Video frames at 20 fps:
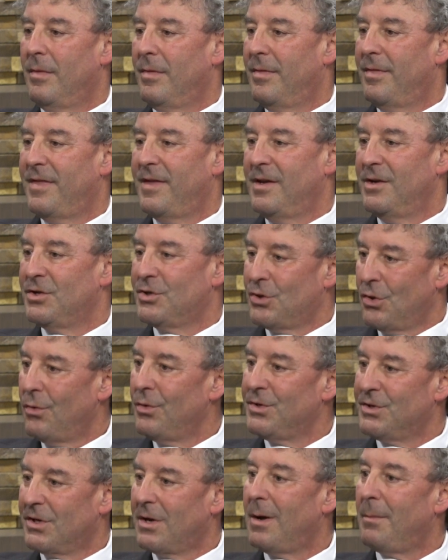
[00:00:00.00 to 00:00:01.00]
the
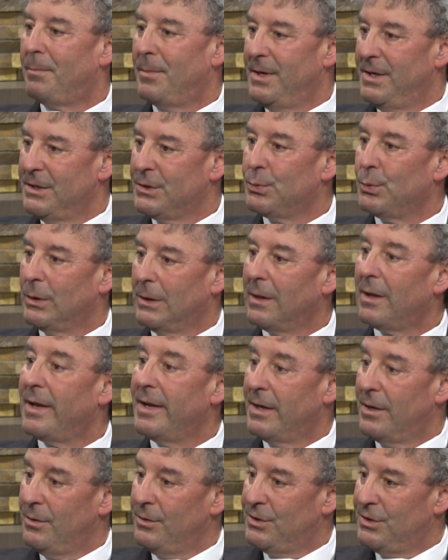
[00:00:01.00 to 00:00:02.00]
insurance companies would
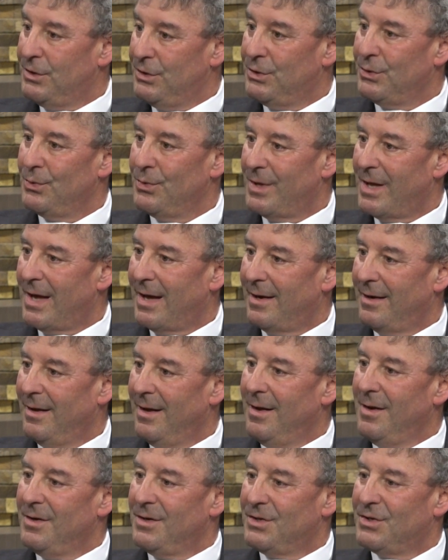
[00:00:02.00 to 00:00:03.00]
like you to do that.
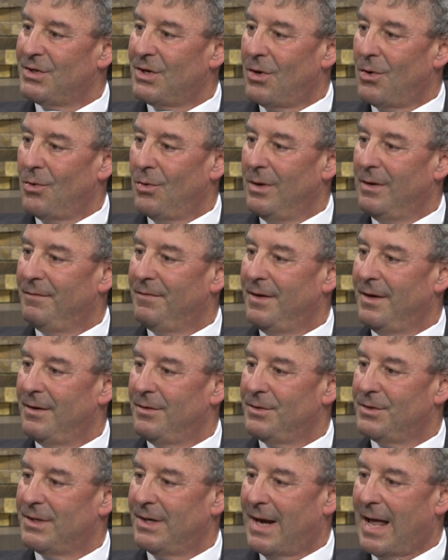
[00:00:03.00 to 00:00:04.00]
So if
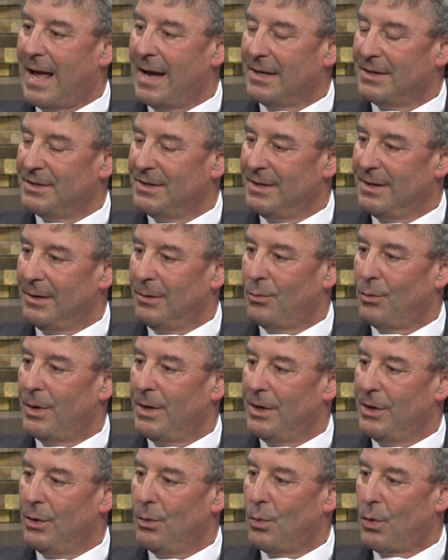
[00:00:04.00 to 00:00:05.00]
there's an accident where
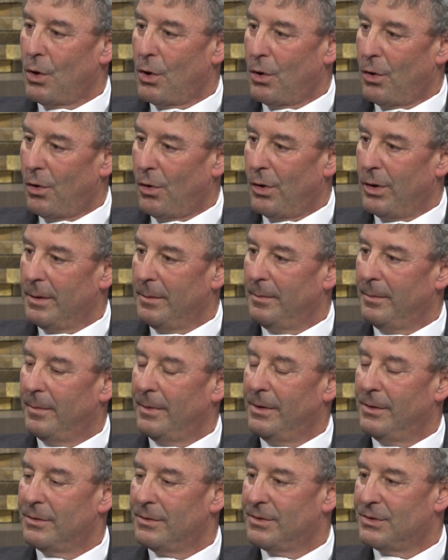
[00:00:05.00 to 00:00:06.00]
you were hurt,
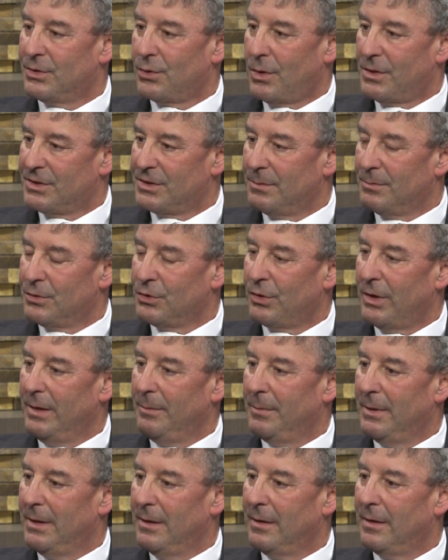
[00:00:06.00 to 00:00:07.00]
you sought some
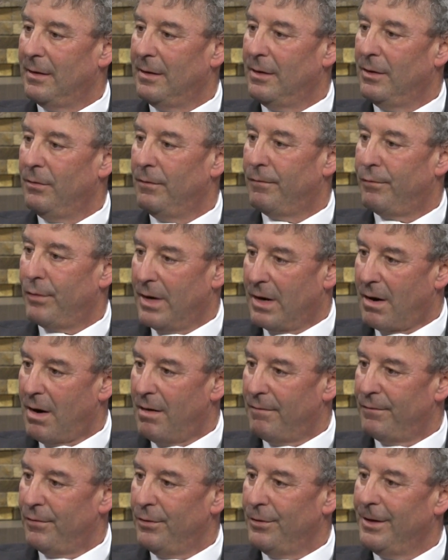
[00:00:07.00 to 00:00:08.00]
treatment, and you've
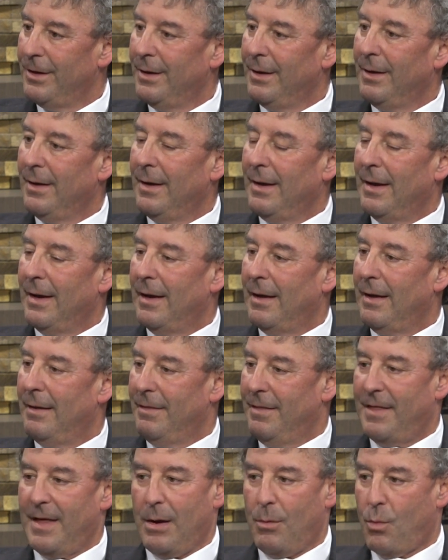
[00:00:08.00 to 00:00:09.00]
recovered,
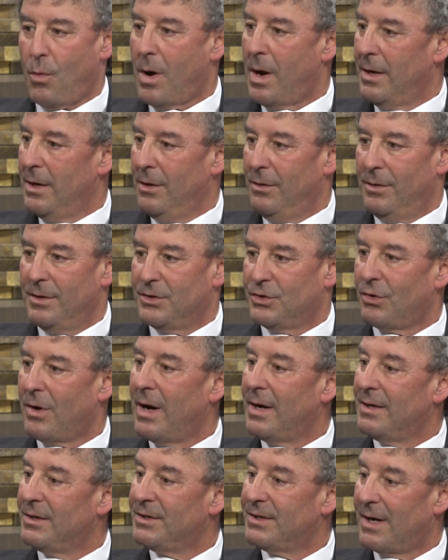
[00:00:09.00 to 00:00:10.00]
they want you to
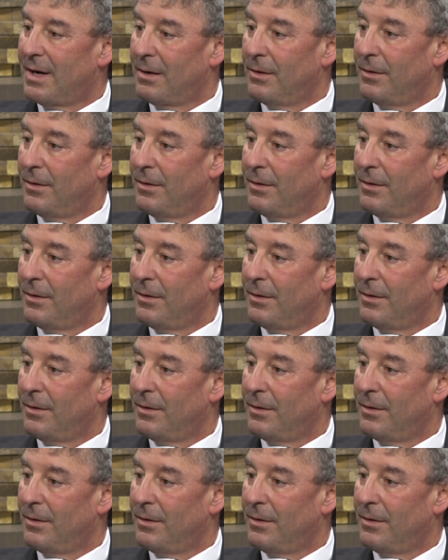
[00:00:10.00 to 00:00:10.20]
try to settle